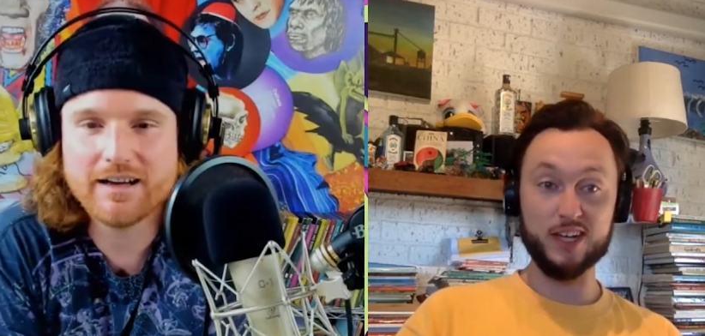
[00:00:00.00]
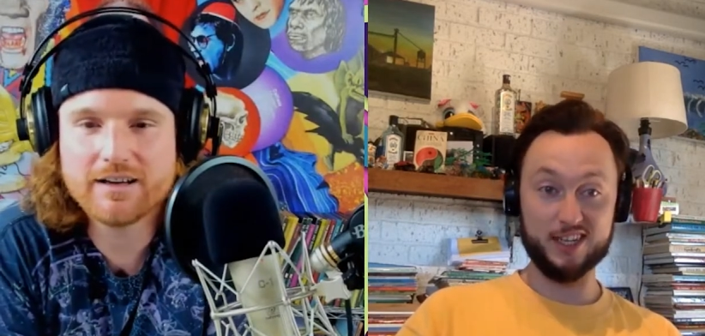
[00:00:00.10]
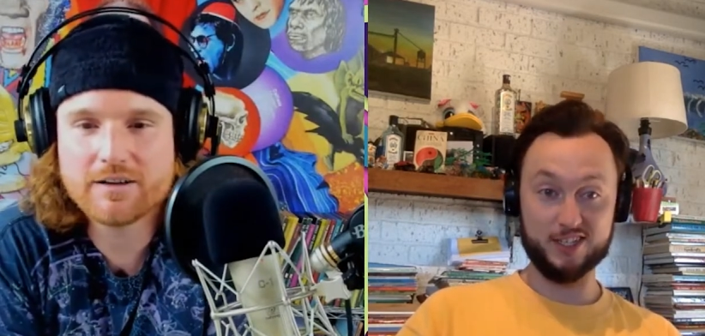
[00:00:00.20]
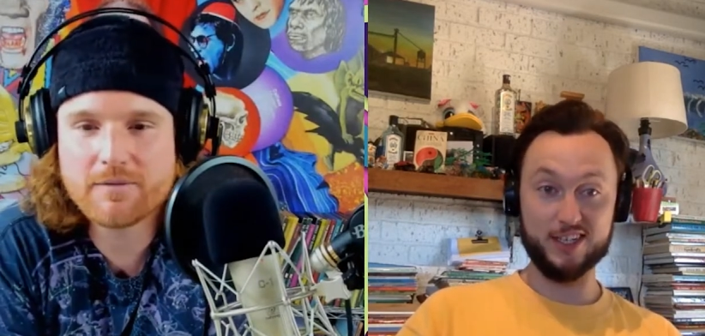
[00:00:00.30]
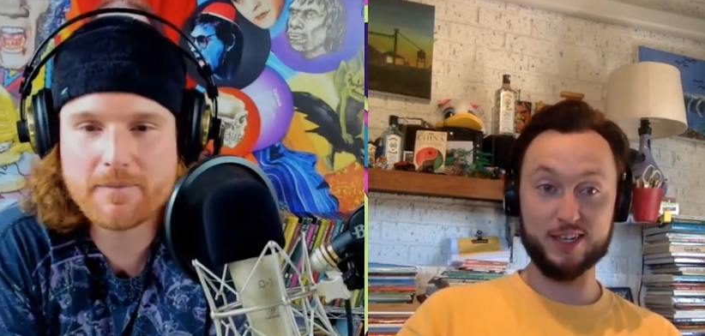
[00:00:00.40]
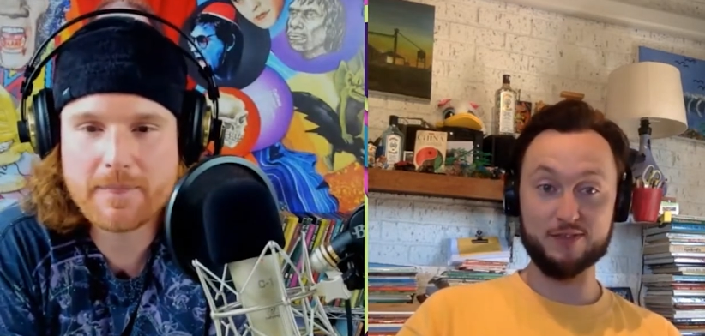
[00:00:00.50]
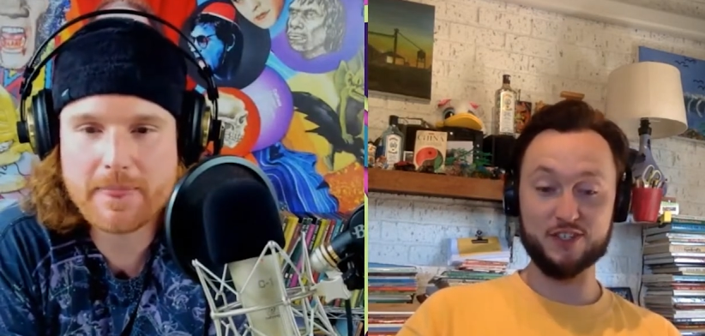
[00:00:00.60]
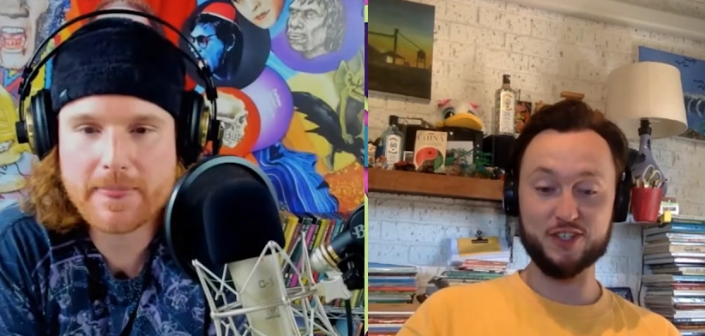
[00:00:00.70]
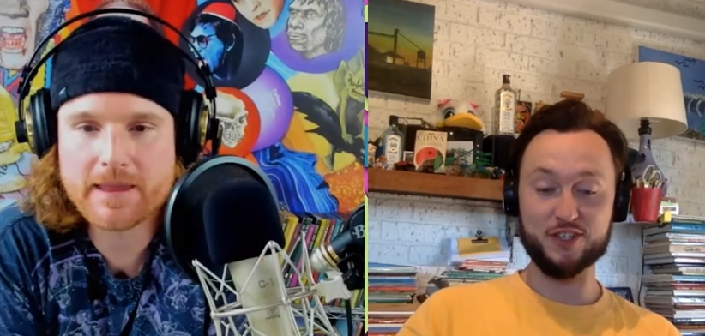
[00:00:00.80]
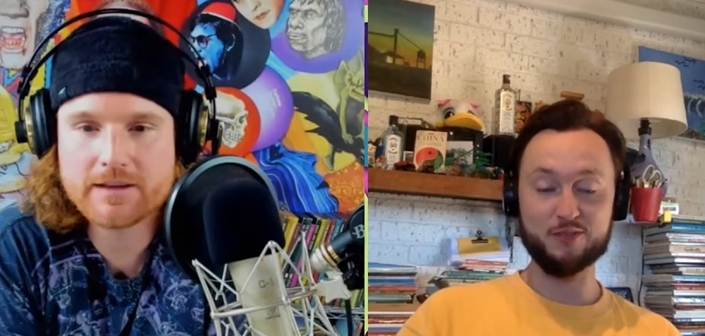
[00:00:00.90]
Speaker 1: would actually
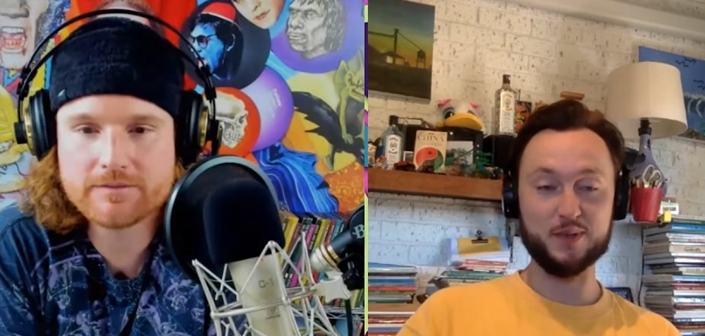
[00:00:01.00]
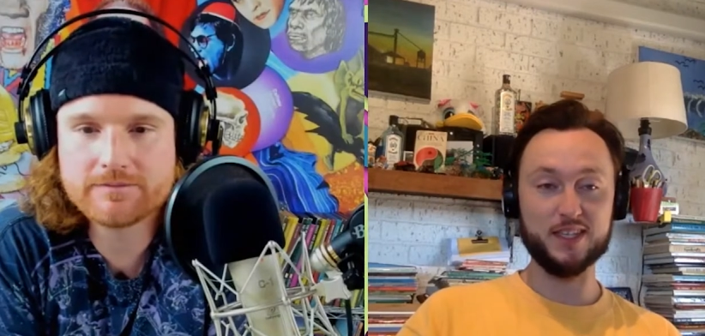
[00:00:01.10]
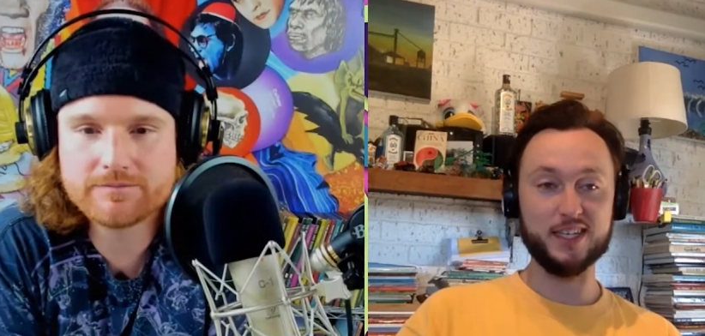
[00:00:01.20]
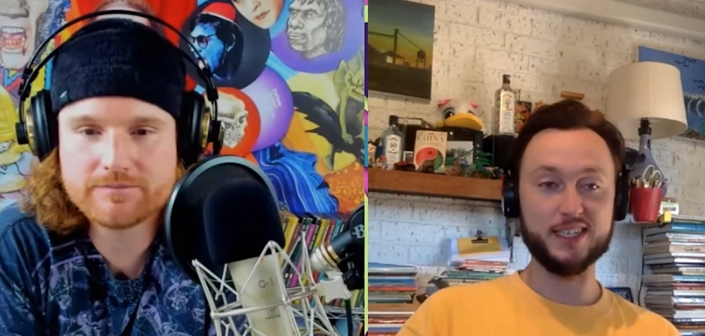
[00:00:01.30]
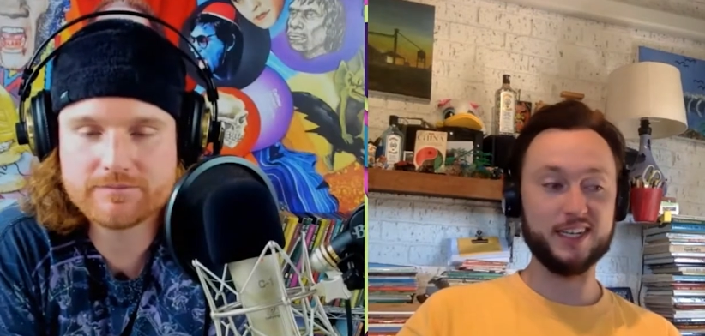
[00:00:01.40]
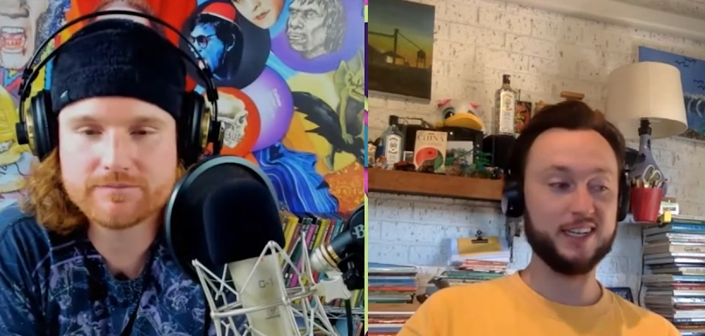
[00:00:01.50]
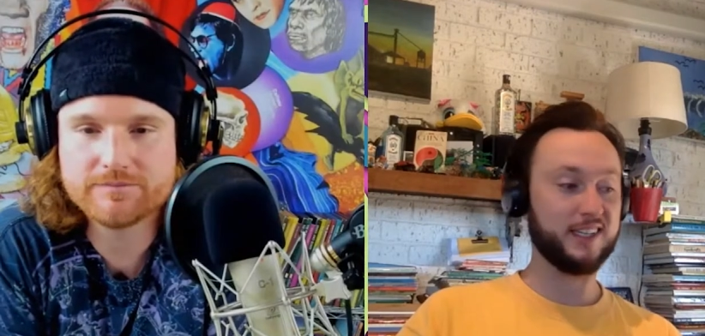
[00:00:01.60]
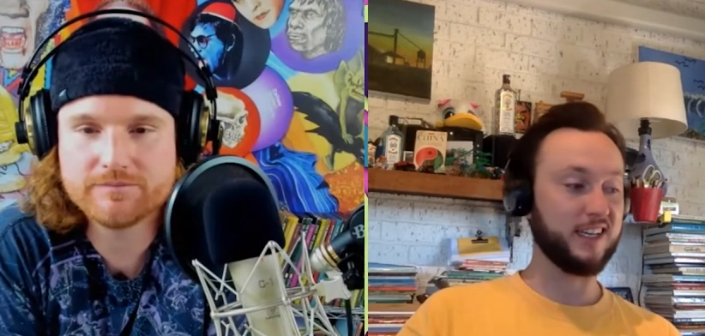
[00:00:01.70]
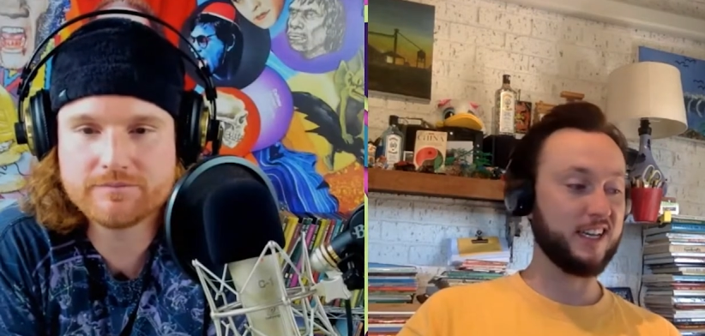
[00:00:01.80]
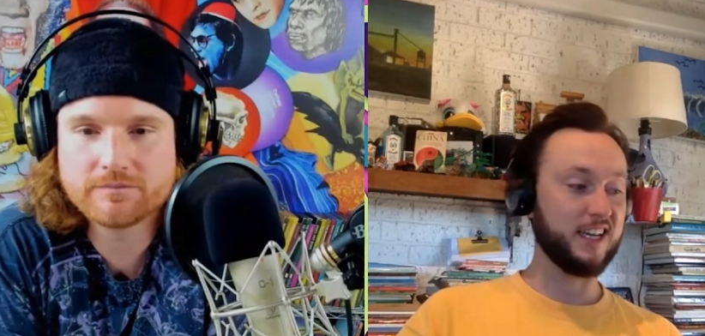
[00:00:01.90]
love to do. But there's a